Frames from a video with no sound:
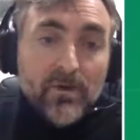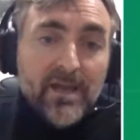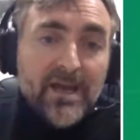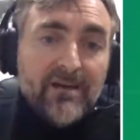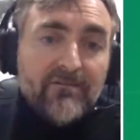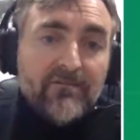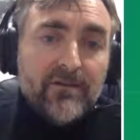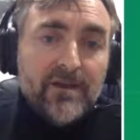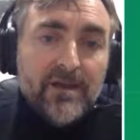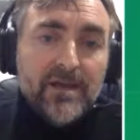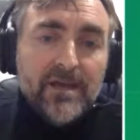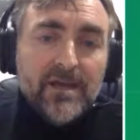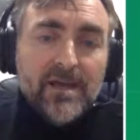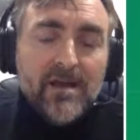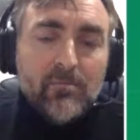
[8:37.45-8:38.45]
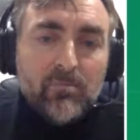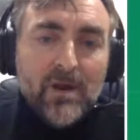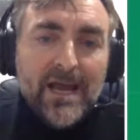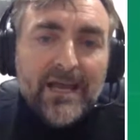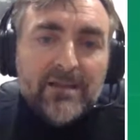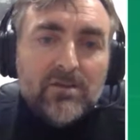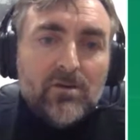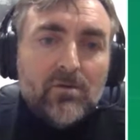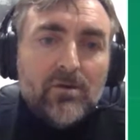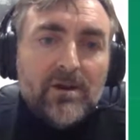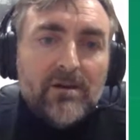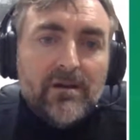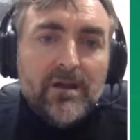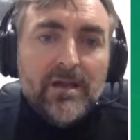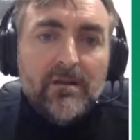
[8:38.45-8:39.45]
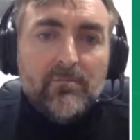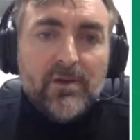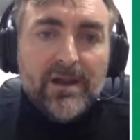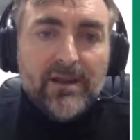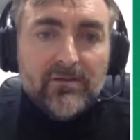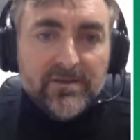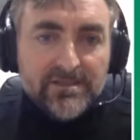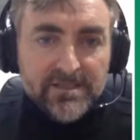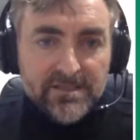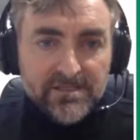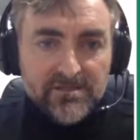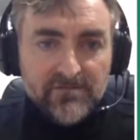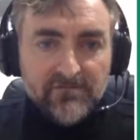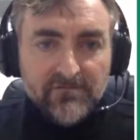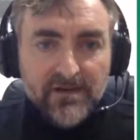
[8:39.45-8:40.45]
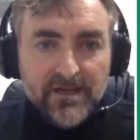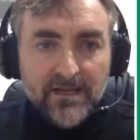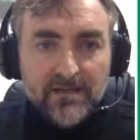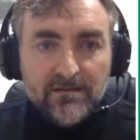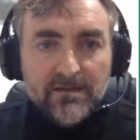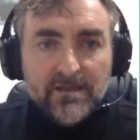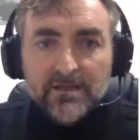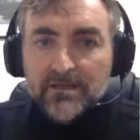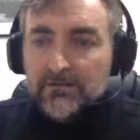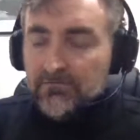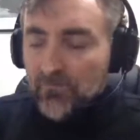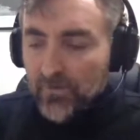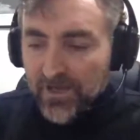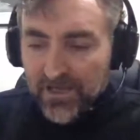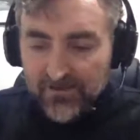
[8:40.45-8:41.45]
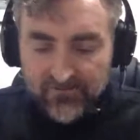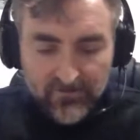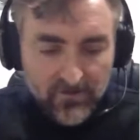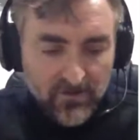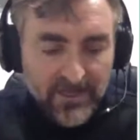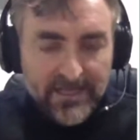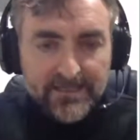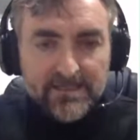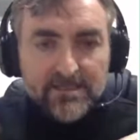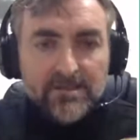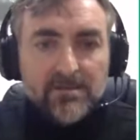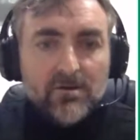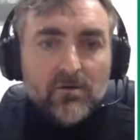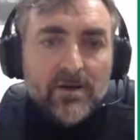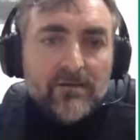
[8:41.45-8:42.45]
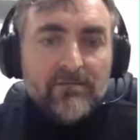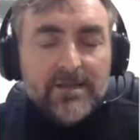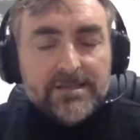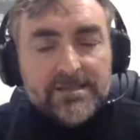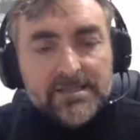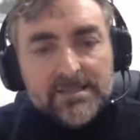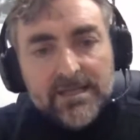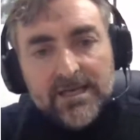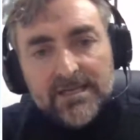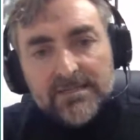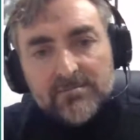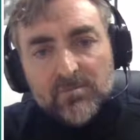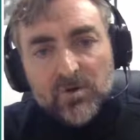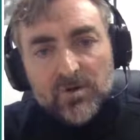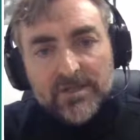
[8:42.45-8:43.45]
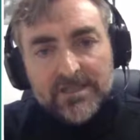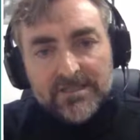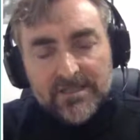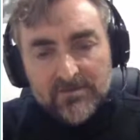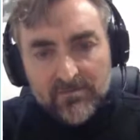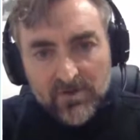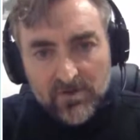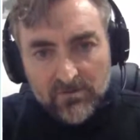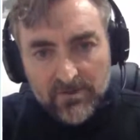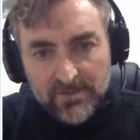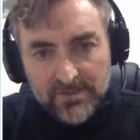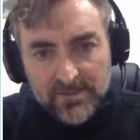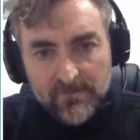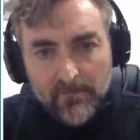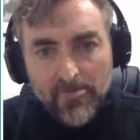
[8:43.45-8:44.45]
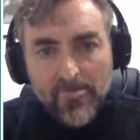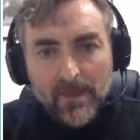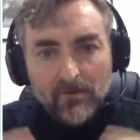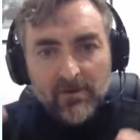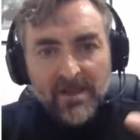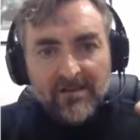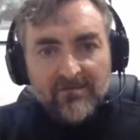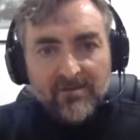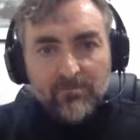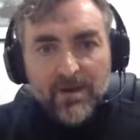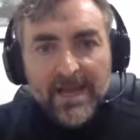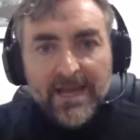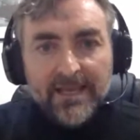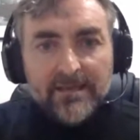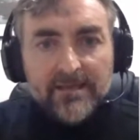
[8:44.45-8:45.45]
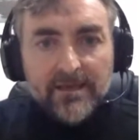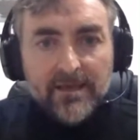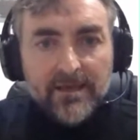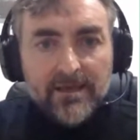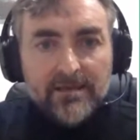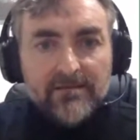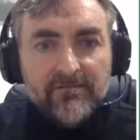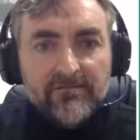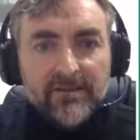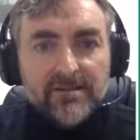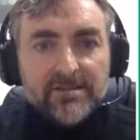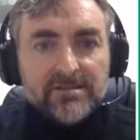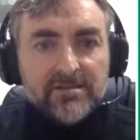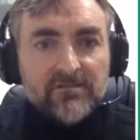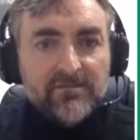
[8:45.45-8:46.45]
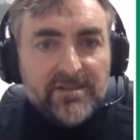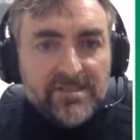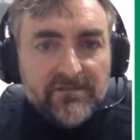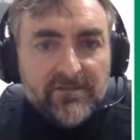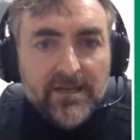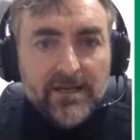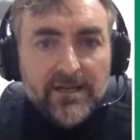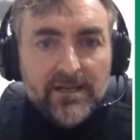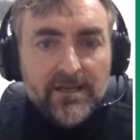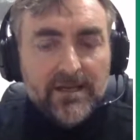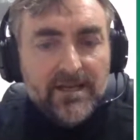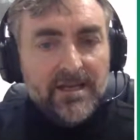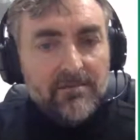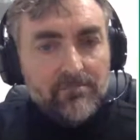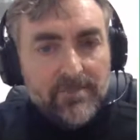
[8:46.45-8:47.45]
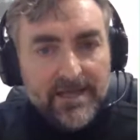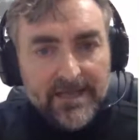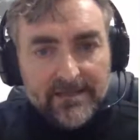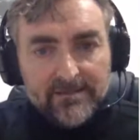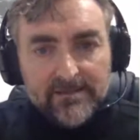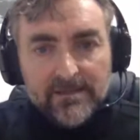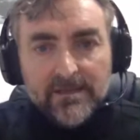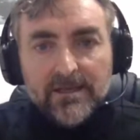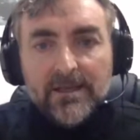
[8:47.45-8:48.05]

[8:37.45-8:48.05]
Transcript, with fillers: We have uh, applied our uh, prioritization funnel. We have collected in our business lines more than 10 problems. We have applied uh, filters of feasibility and impact.